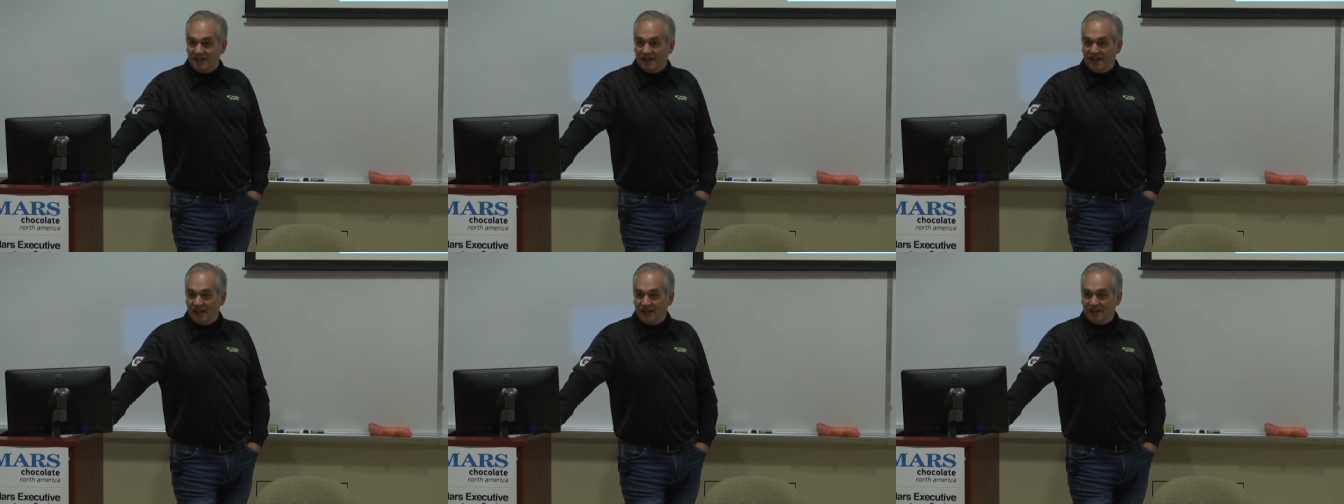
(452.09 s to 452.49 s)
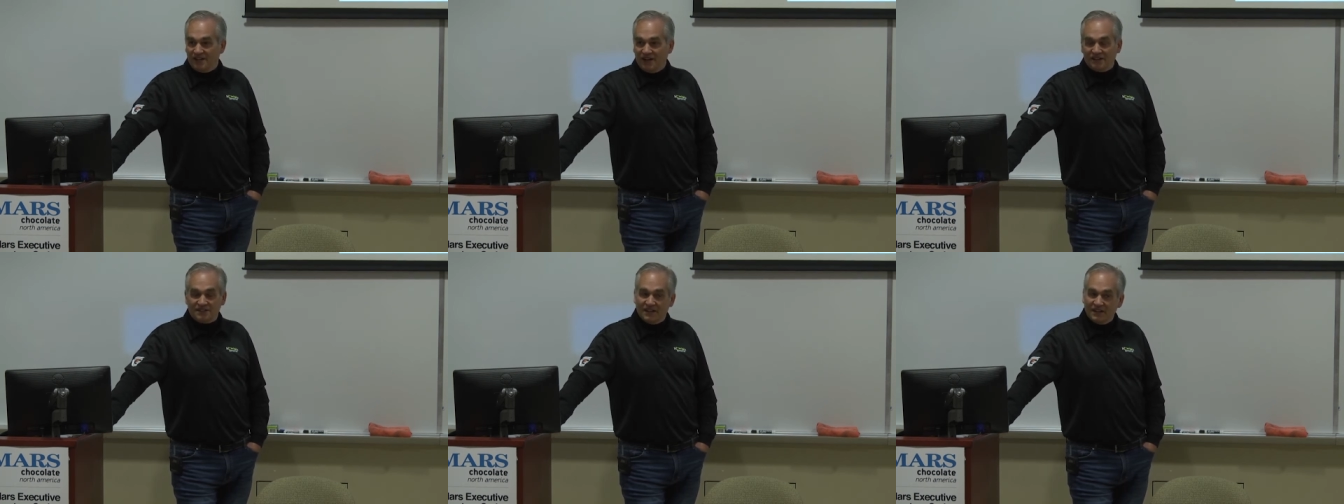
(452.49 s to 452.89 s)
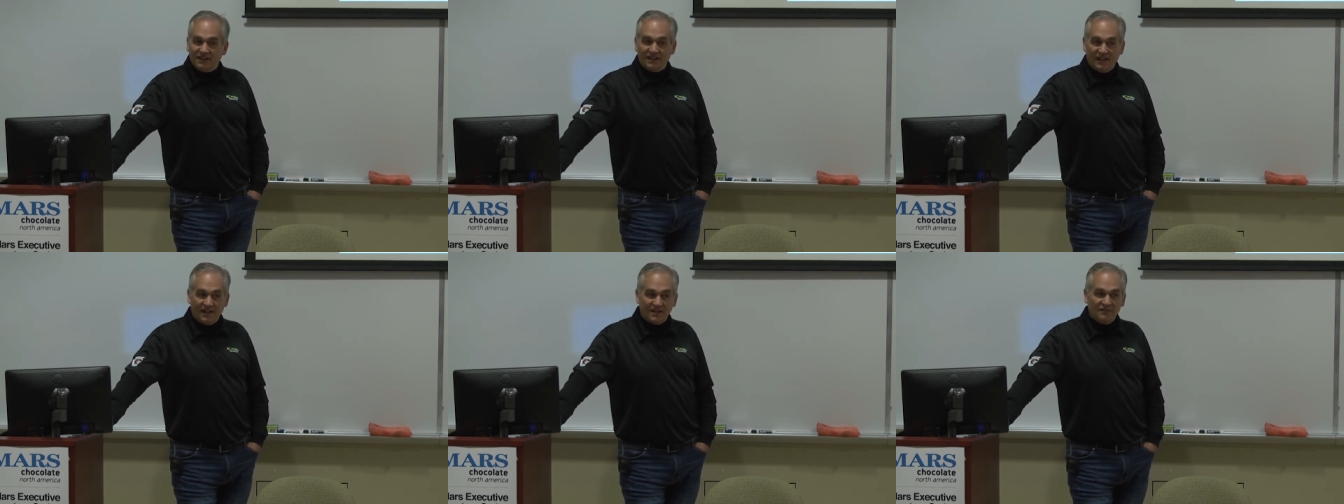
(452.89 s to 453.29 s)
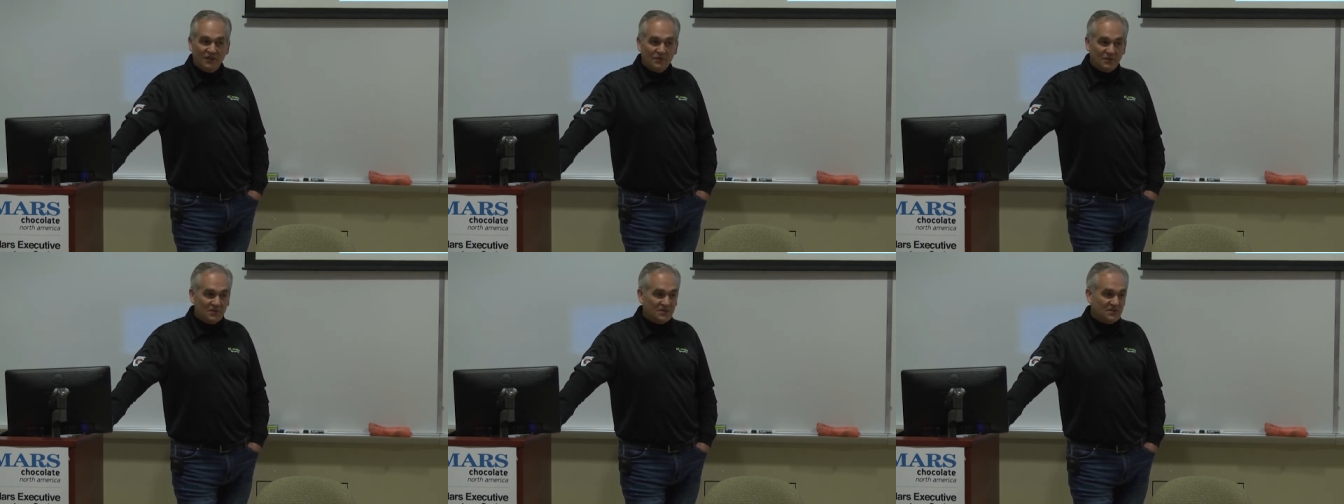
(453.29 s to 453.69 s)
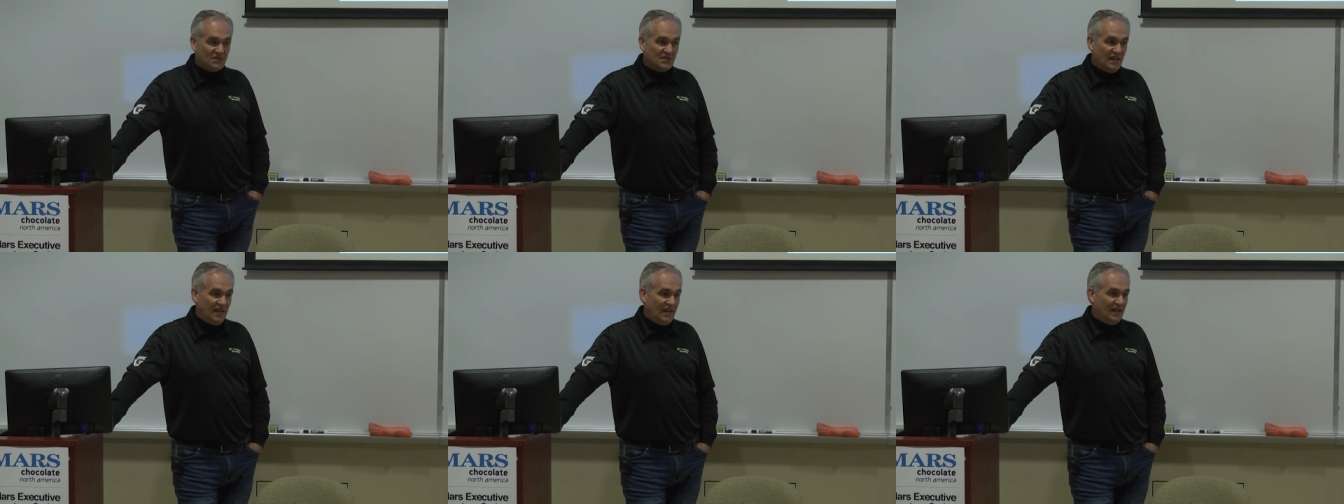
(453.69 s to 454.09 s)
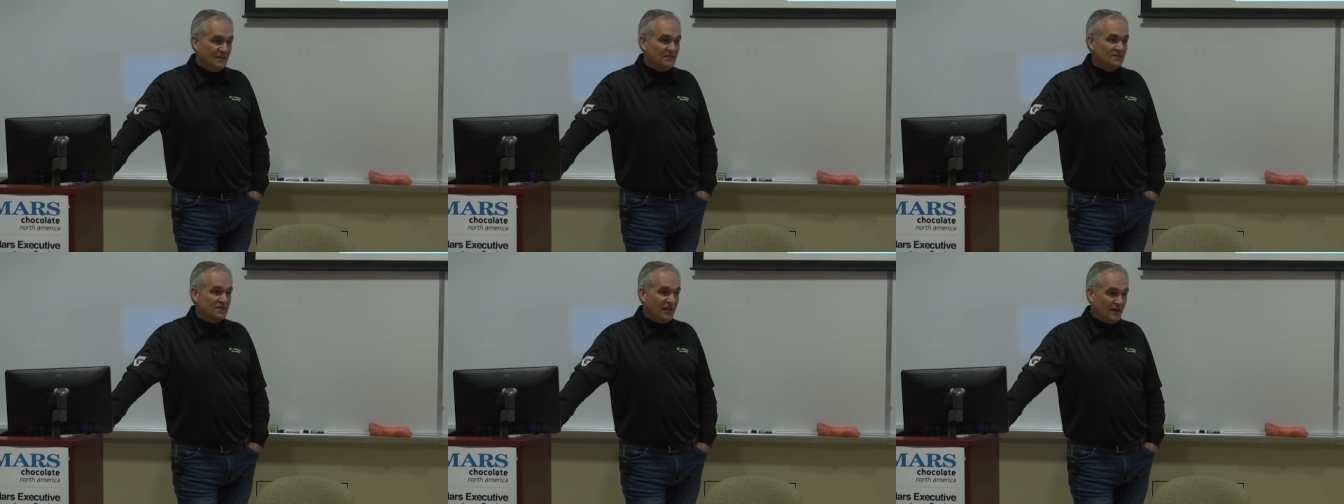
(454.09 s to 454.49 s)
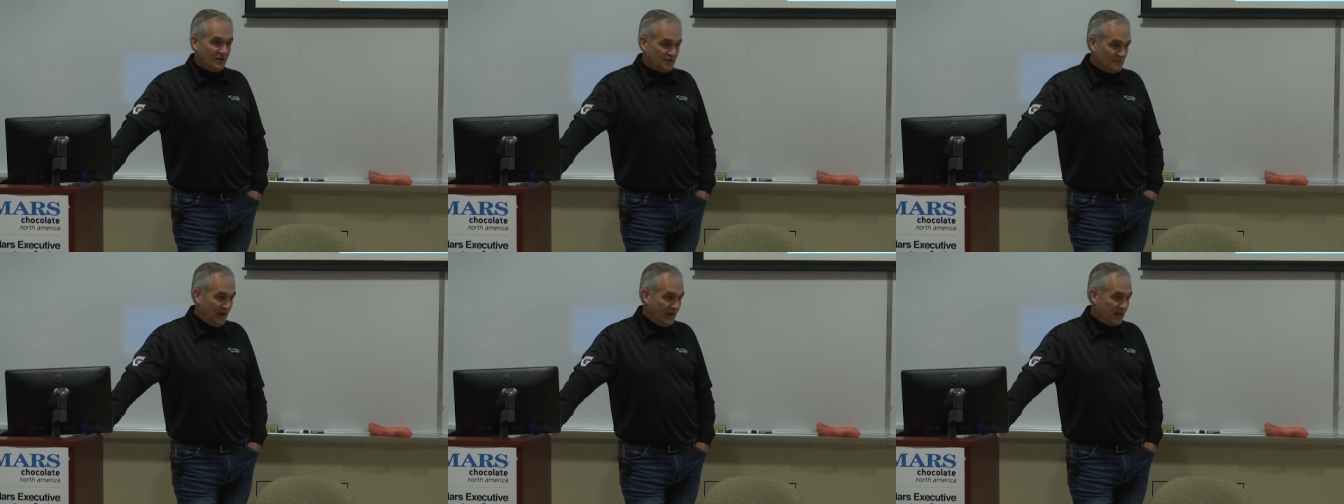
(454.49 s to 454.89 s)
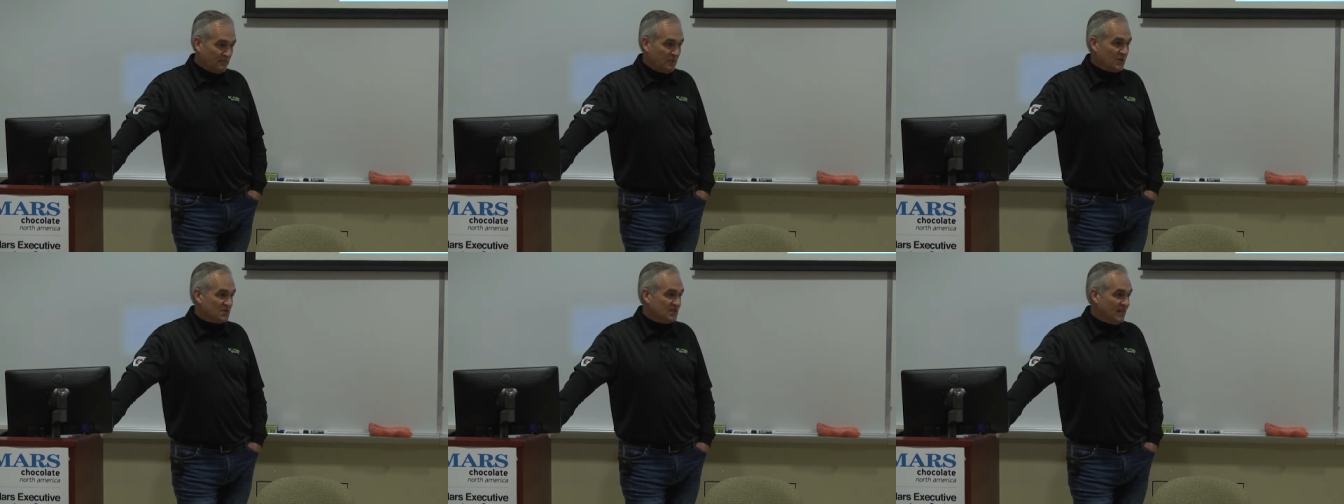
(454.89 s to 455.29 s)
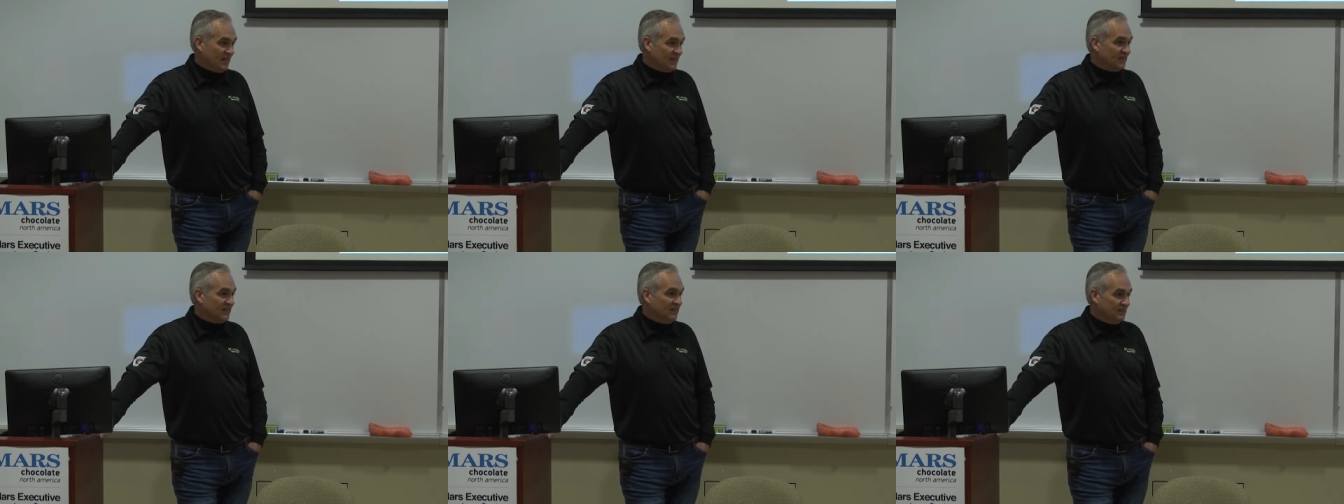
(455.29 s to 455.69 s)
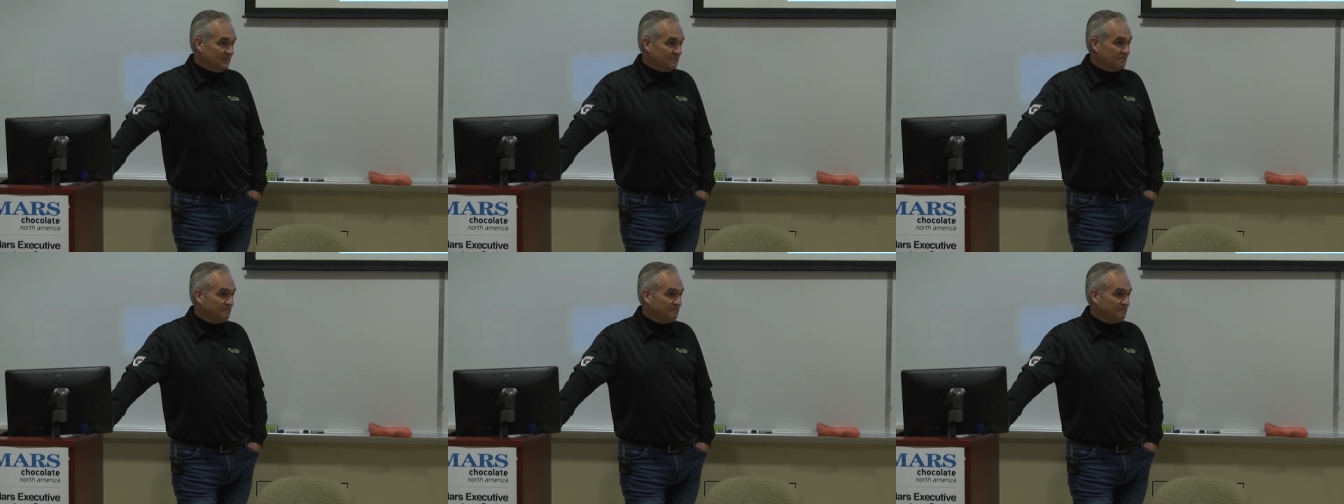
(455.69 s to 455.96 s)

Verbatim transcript: And I'll tell you, a lot of it was Anne's charismatic personality.